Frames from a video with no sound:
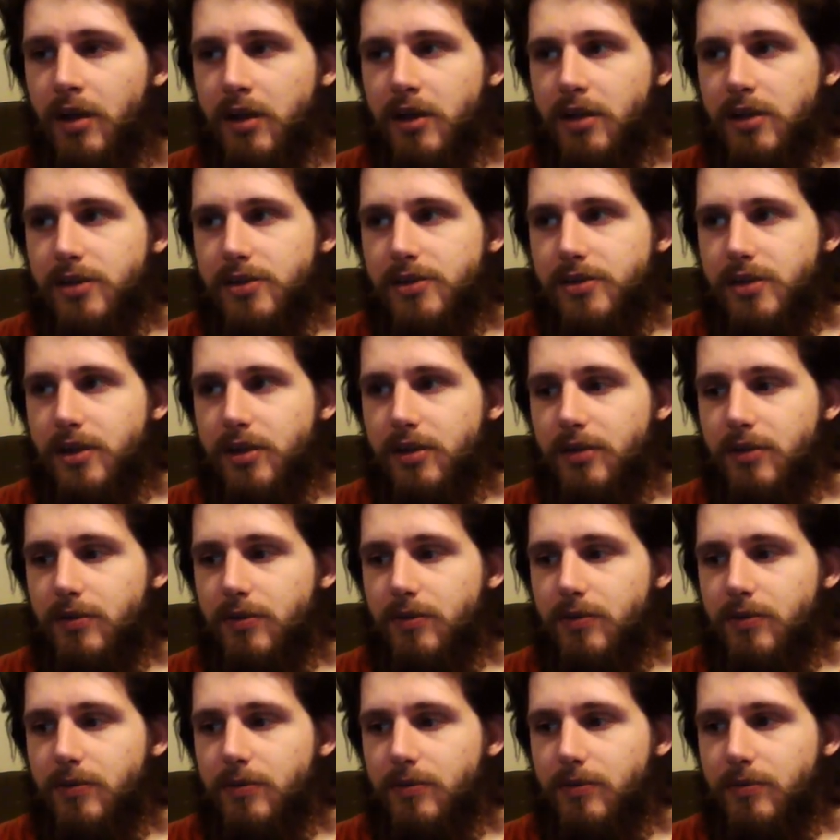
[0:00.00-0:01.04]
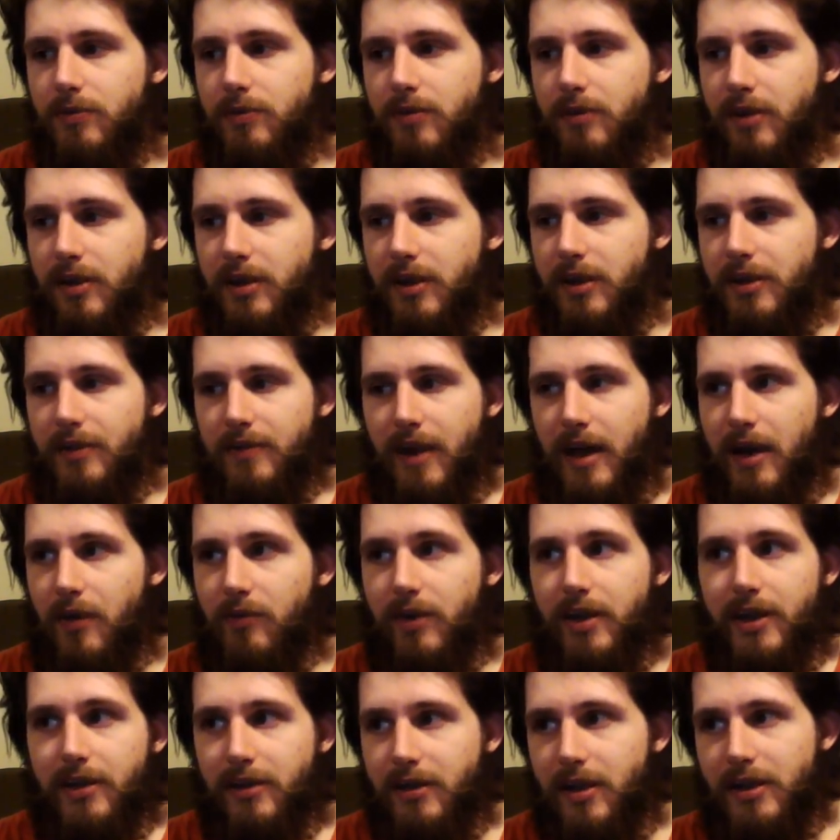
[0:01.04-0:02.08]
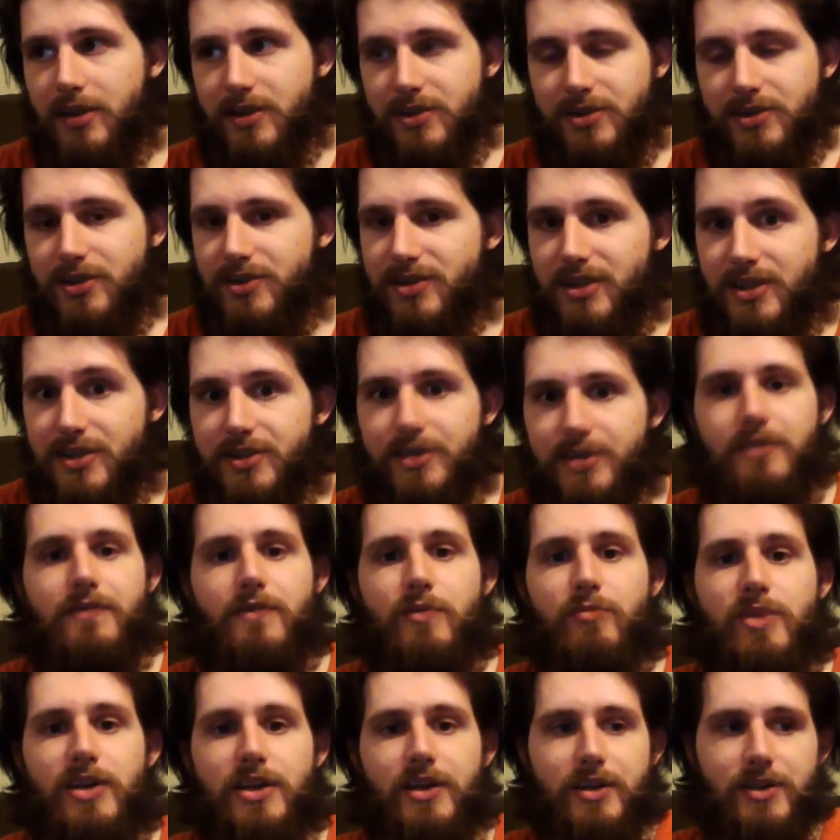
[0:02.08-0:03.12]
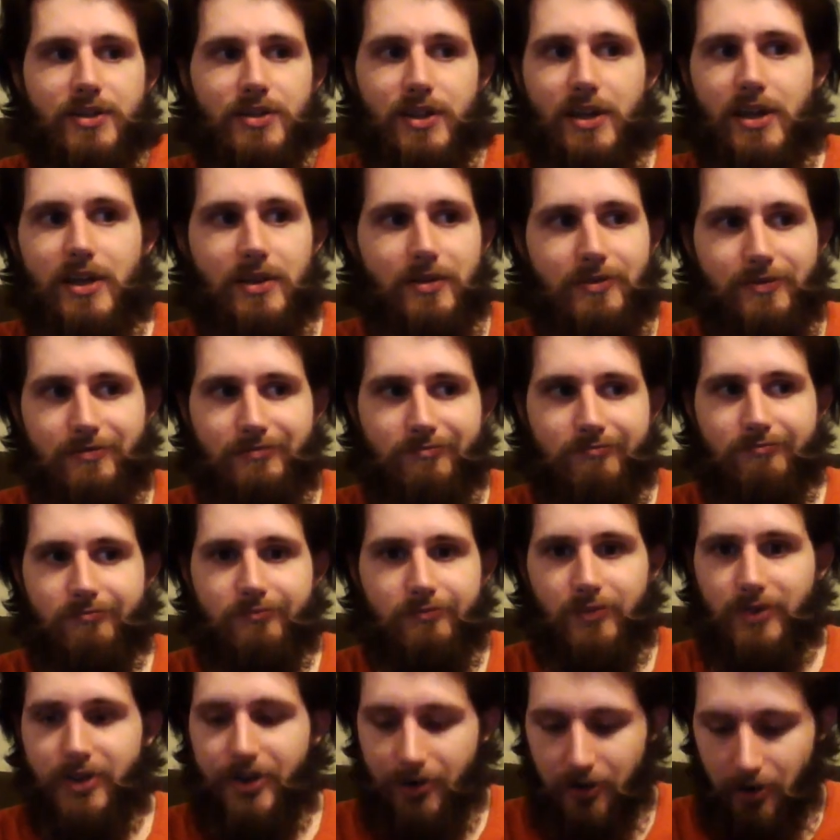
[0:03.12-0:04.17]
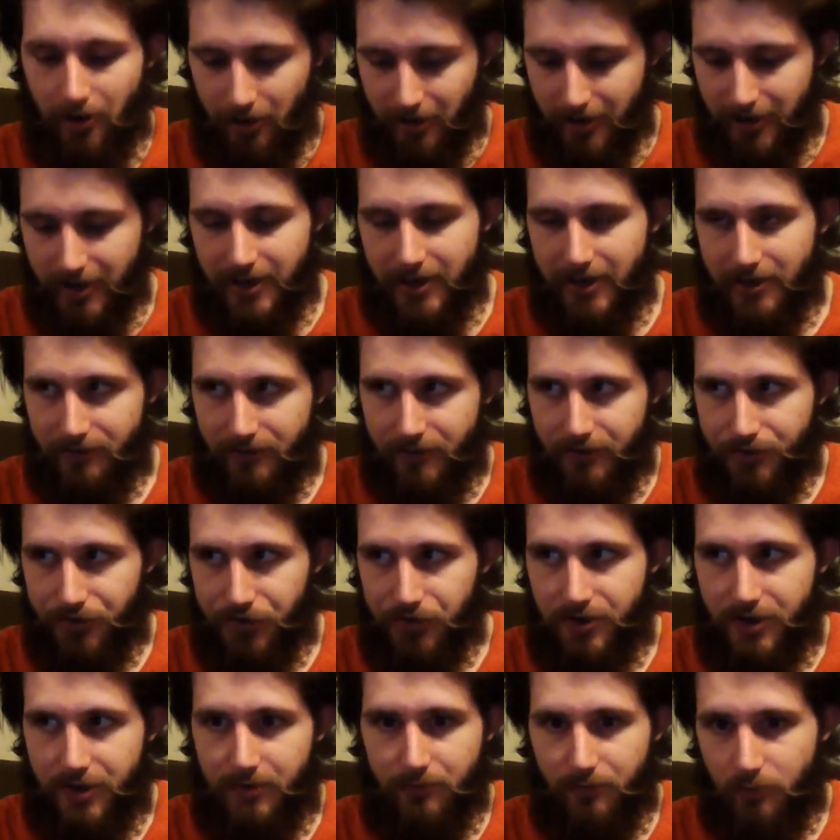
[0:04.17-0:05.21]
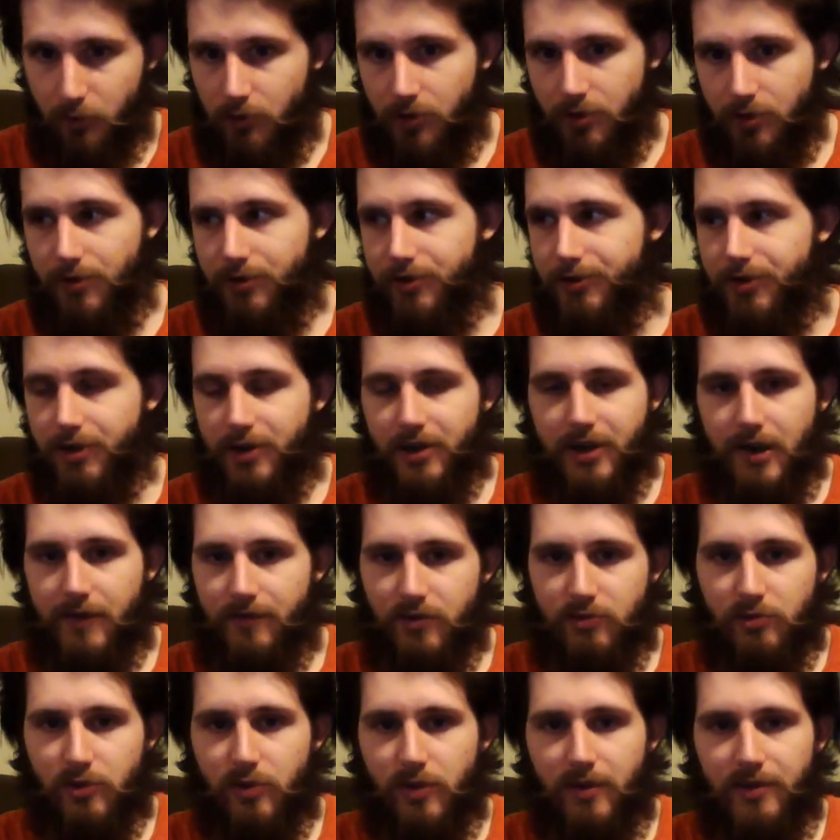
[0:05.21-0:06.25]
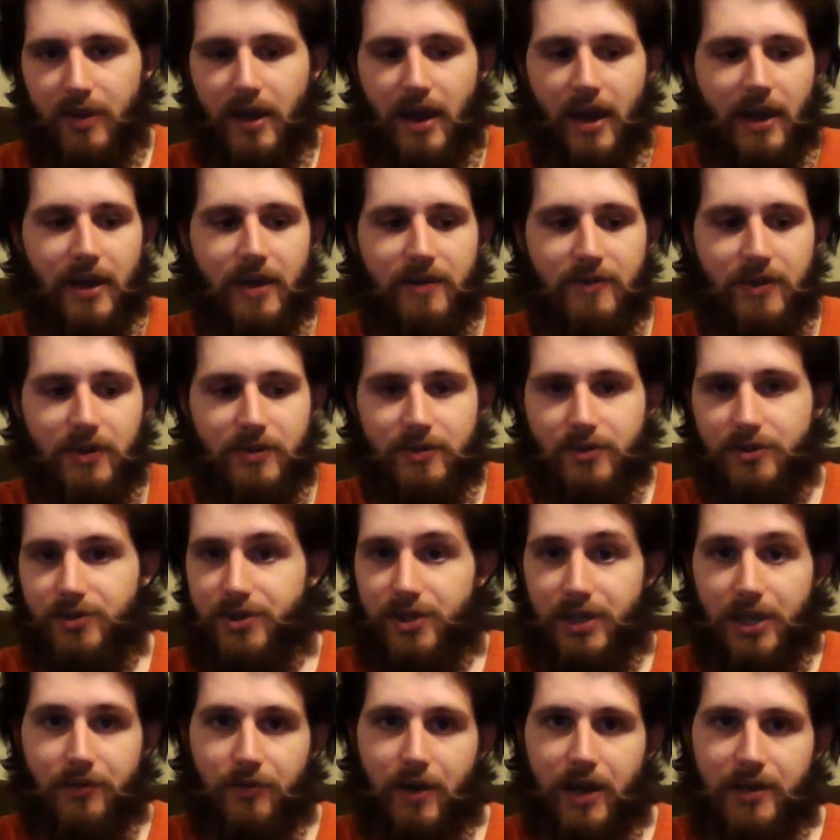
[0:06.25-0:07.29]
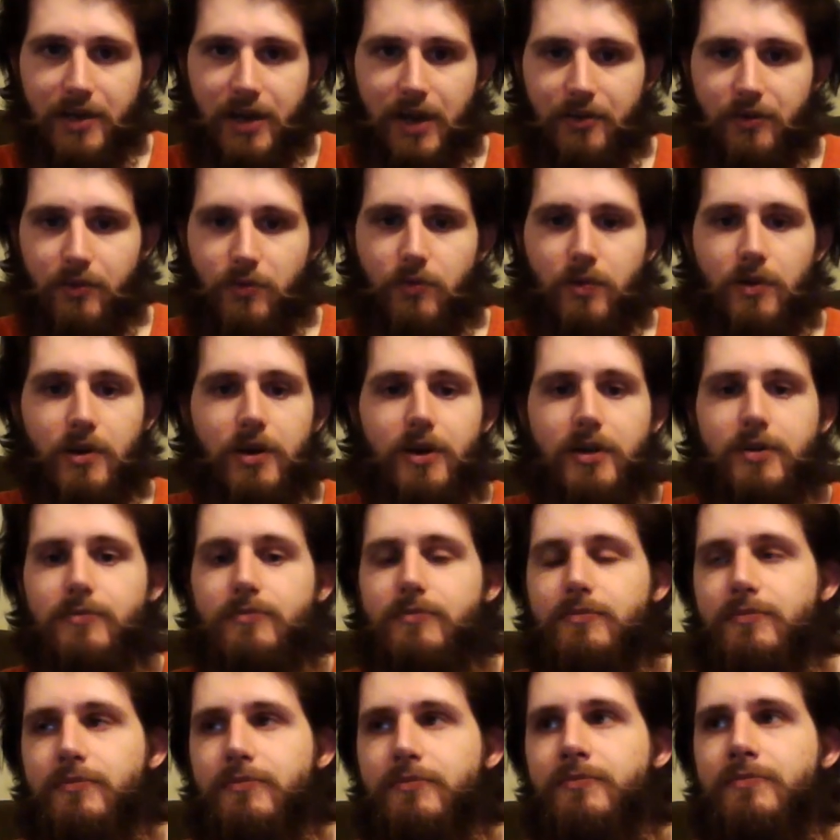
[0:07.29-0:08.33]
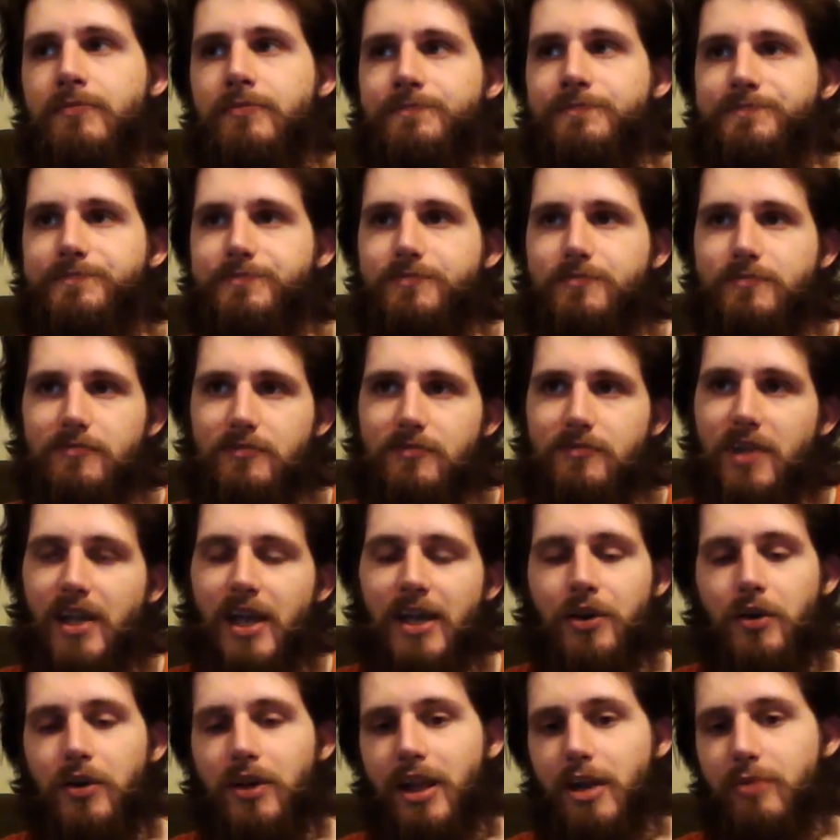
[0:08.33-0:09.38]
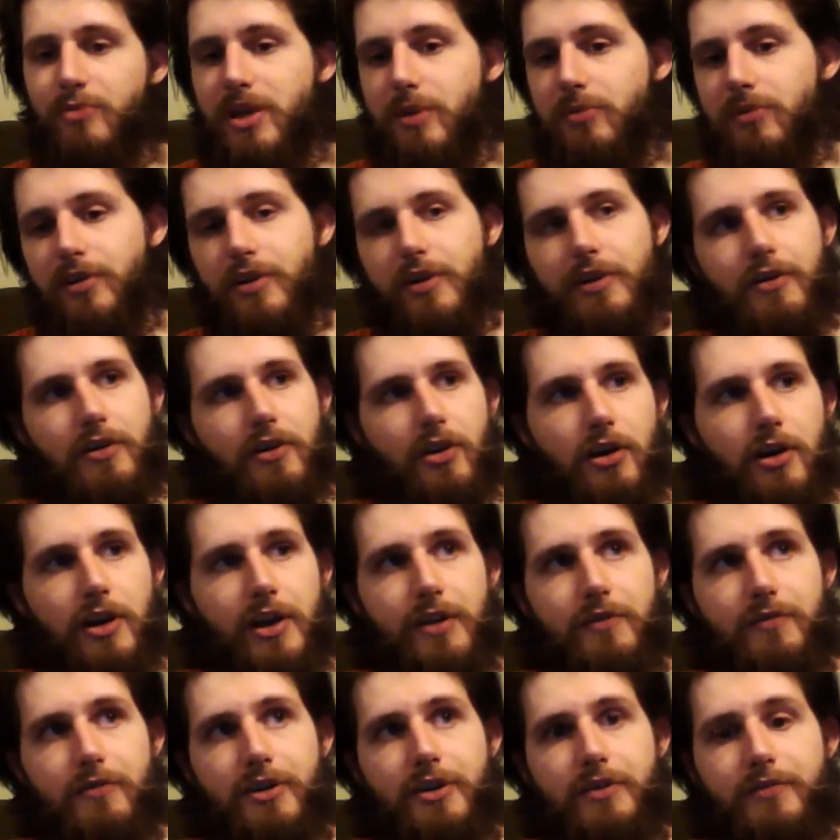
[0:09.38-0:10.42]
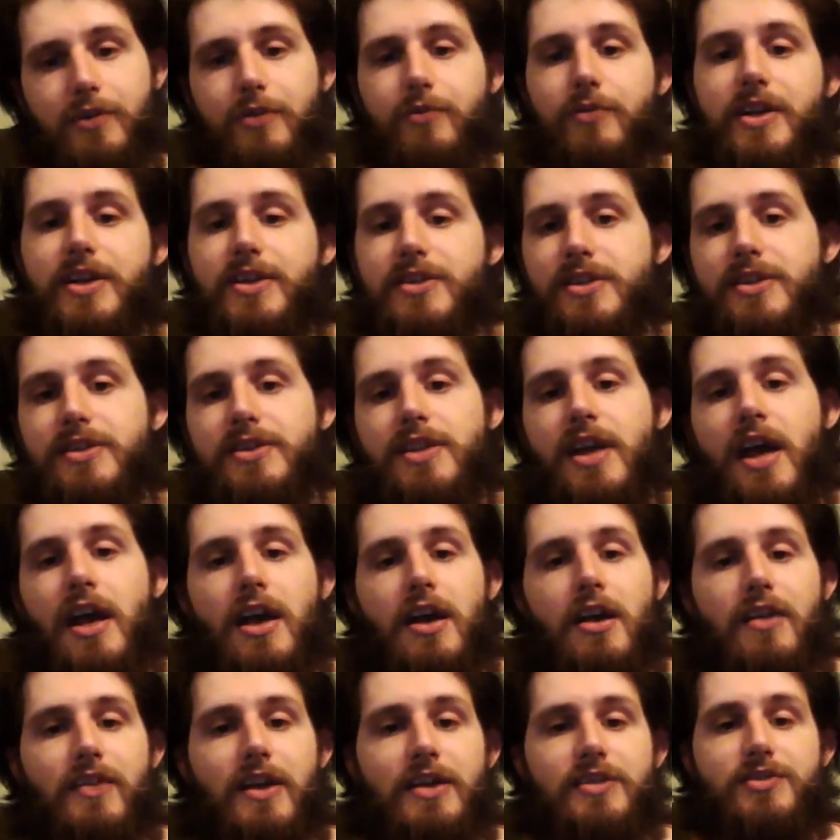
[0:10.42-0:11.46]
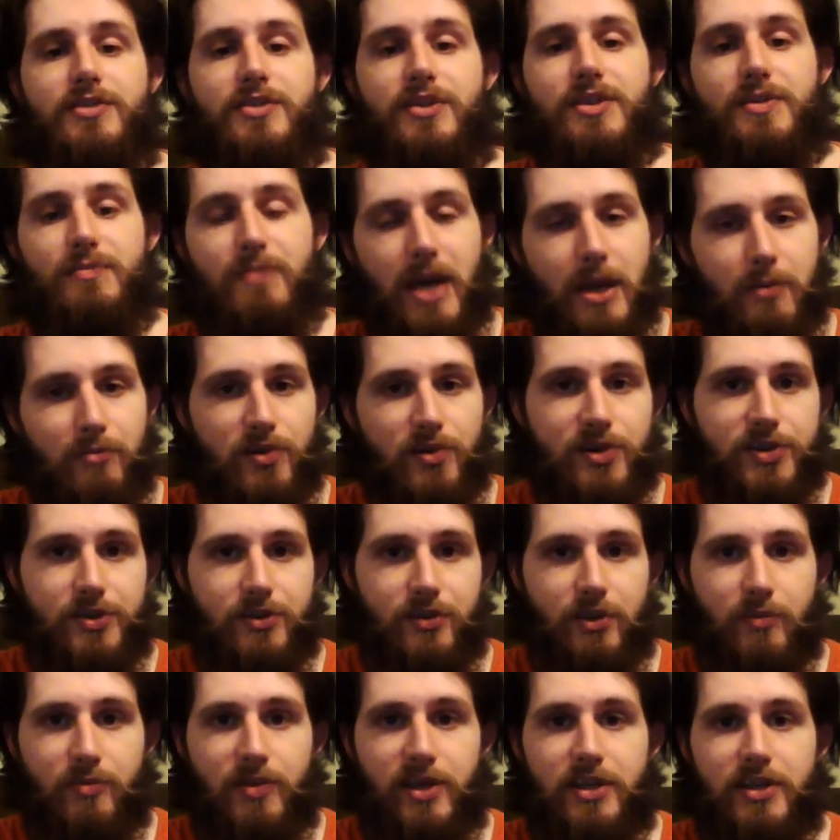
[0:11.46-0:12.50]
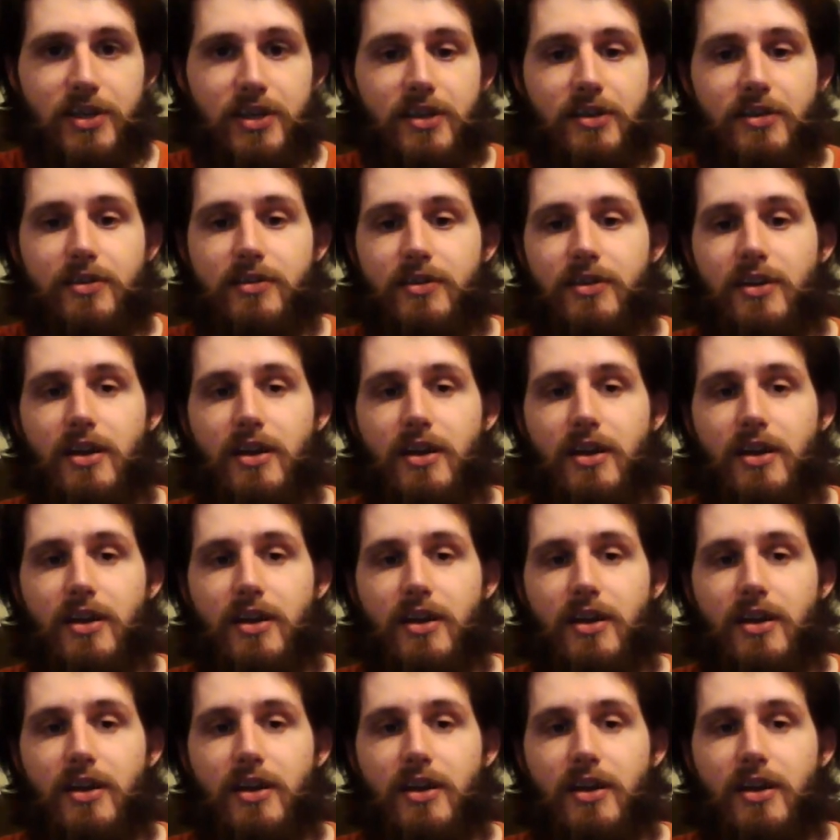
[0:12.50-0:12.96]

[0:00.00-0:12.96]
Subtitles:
So in that way, it's just easier for me because, like, you're already in the dream world, you're comfortable with that, and then you just get right down to work. I know a lot of people are in it for different reasons. That's just my personal opinion.